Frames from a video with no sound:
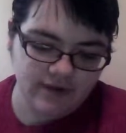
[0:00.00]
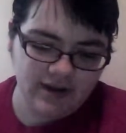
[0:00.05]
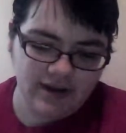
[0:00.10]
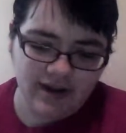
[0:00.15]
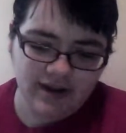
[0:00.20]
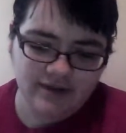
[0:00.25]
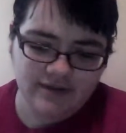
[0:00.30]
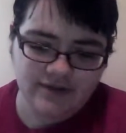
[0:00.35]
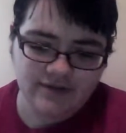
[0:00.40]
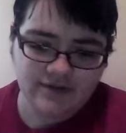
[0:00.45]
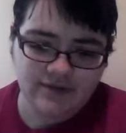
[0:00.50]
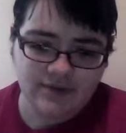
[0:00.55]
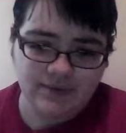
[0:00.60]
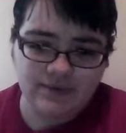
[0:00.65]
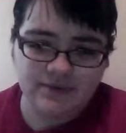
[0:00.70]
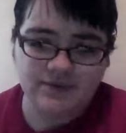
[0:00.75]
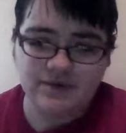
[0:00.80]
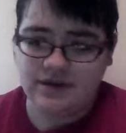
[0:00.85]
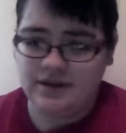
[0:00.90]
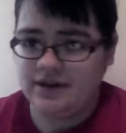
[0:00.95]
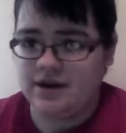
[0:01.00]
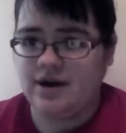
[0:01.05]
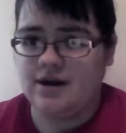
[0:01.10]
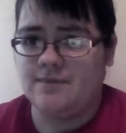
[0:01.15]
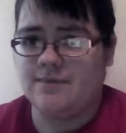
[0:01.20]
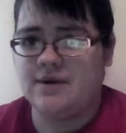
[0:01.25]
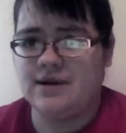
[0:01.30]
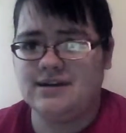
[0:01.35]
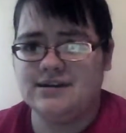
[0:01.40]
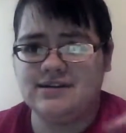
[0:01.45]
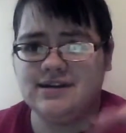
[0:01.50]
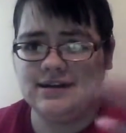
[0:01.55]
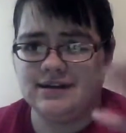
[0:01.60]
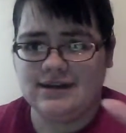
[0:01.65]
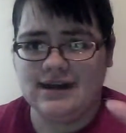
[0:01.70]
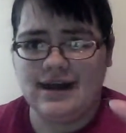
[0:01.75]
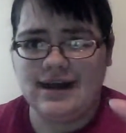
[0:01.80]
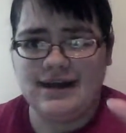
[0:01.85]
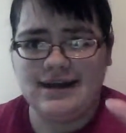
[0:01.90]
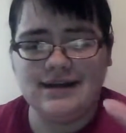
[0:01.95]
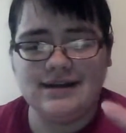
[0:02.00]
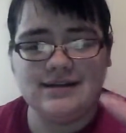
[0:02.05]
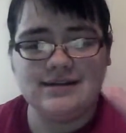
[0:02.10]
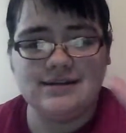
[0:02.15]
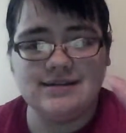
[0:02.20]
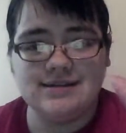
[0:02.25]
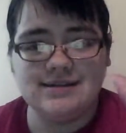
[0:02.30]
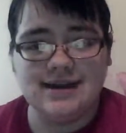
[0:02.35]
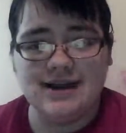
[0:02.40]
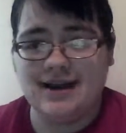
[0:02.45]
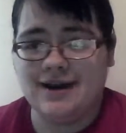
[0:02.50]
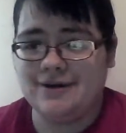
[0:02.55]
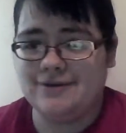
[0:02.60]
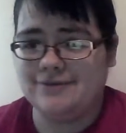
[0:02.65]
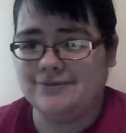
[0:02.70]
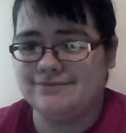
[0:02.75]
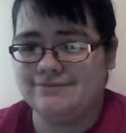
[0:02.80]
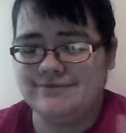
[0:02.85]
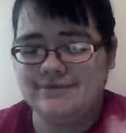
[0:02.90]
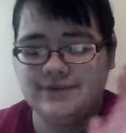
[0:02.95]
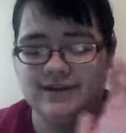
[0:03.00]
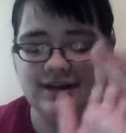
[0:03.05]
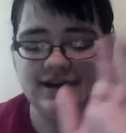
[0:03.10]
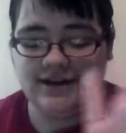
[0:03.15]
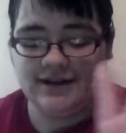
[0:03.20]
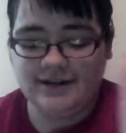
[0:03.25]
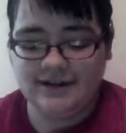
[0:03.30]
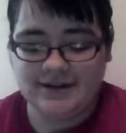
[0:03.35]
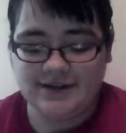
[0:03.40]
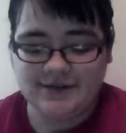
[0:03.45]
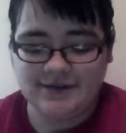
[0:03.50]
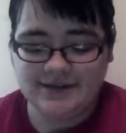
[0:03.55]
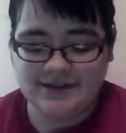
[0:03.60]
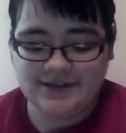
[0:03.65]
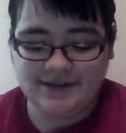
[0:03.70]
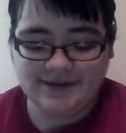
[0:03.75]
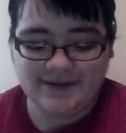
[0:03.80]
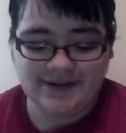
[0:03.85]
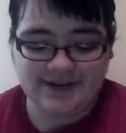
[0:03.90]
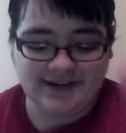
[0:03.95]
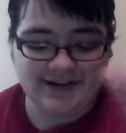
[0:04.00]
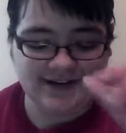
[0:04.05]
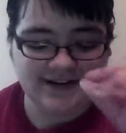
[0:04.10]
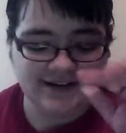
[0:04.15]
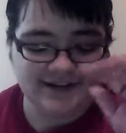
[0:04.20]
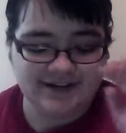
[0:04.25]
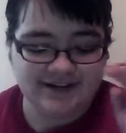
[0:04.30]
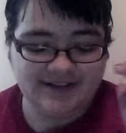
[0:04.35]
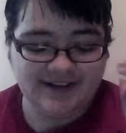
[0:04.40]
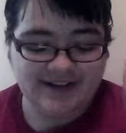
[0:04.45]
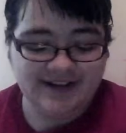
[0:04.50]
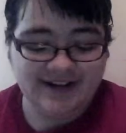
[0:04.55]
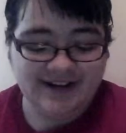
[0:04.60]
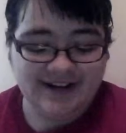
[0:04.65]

yeah, this video is really long, but I said a lot, and now y'all know what's going on,